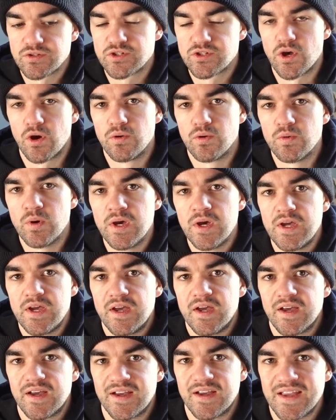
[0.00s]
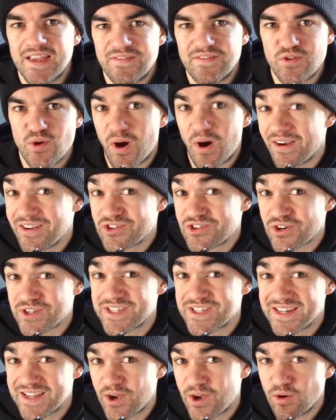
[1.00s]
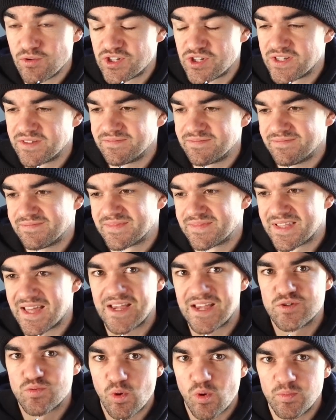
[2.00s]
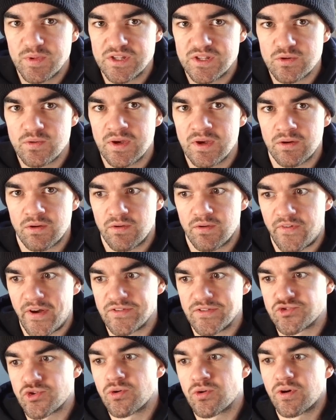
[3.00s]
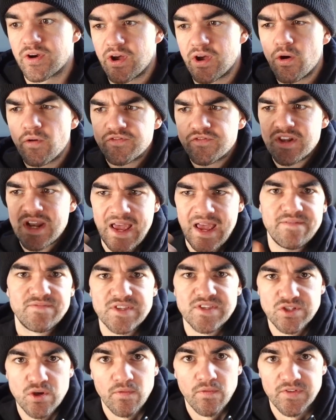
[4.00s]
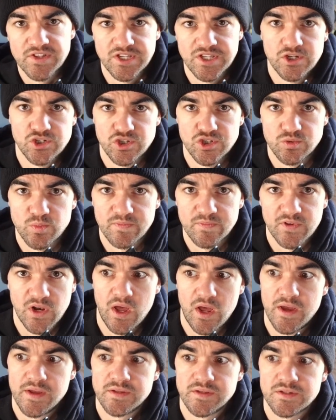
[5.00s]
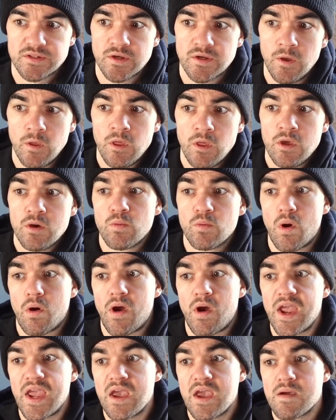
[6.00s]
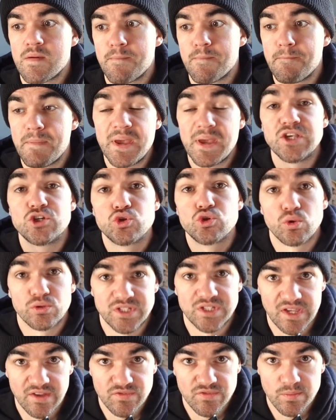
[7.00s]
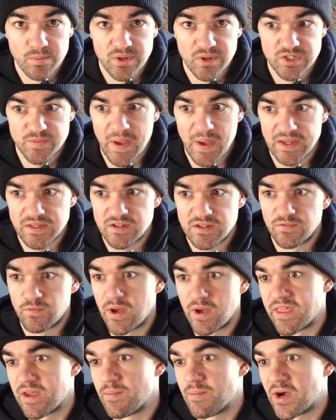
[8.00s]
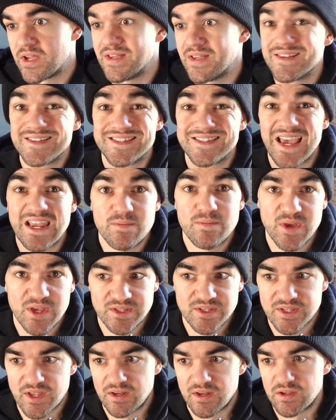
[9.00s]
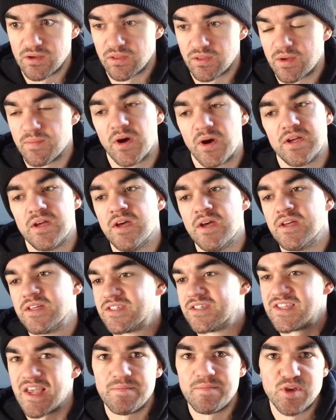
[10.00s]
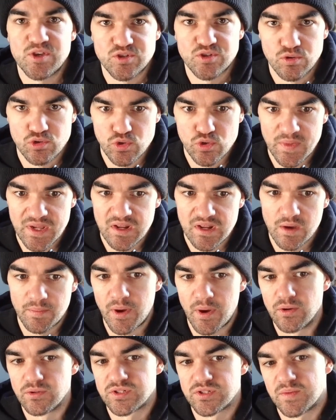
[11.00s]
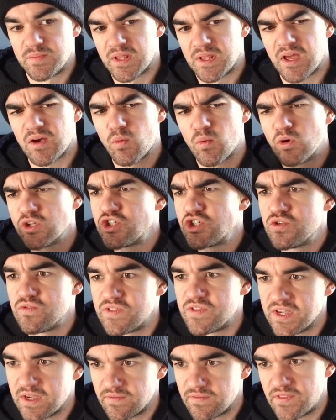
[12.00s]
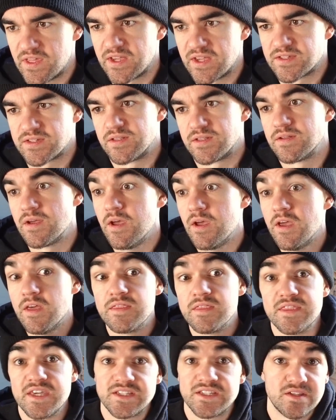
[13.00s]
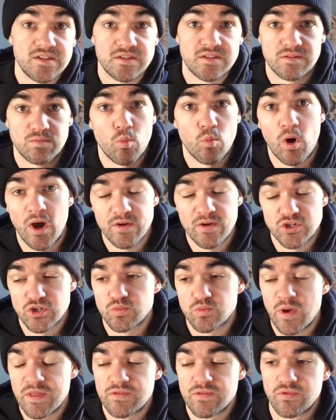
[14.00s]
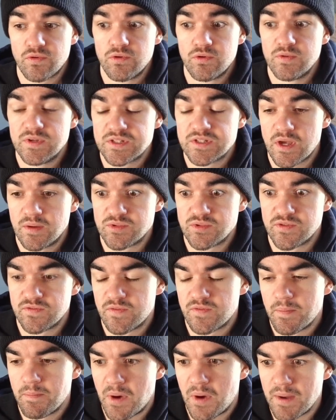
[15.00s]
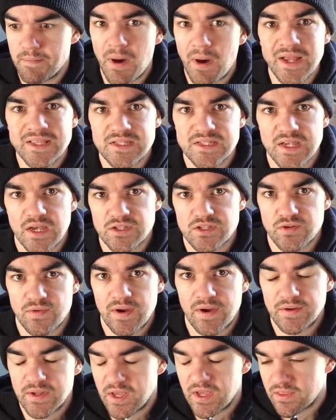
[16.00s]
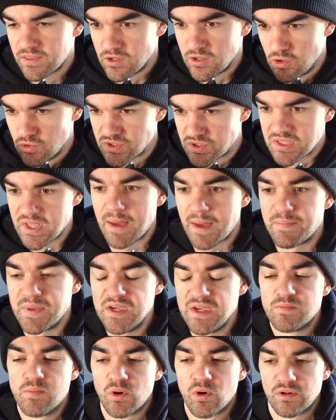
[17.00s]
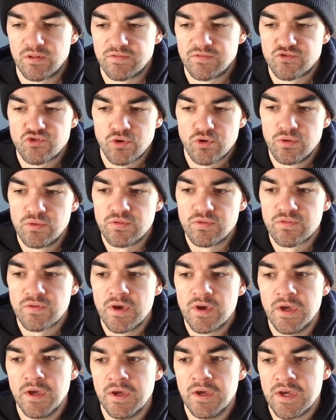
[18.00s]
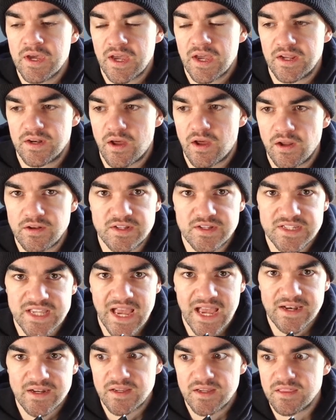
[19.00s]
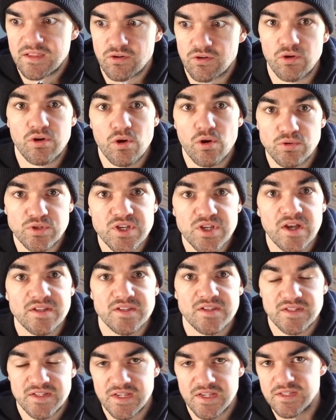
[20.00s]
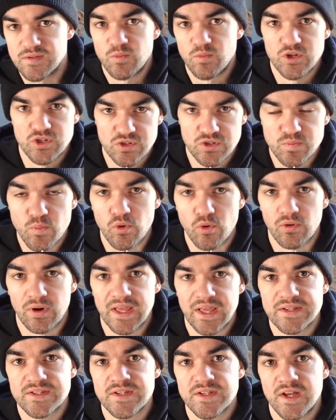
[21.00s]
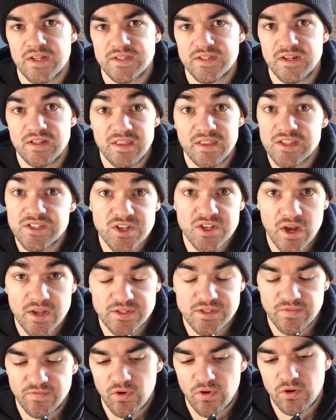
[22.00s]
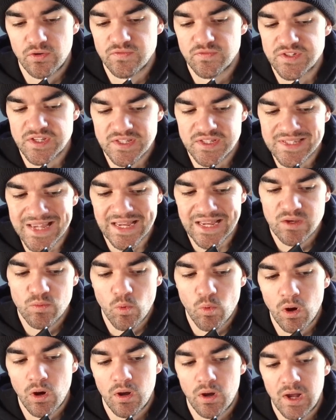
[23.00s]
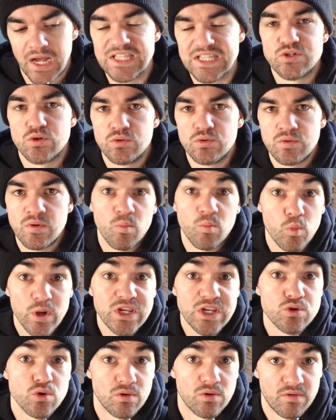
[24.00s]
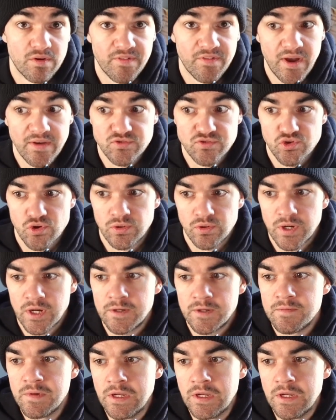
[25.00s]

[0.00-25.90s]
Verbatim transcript: So, uh, if you are interested in coaching, that is what we do here at Revive Stronger. And I often have these conversations with clients where I make sure to give them perspective, where they might send me a study or they might send me a social media post and be like, What do you think of this? And this is what I just went through in terms of my mindset surrounding it, using that bead model of truth and understanding there are no certainties and we're just more or less certain and that science evolves is exactly what I do and we do at Revive Stronger.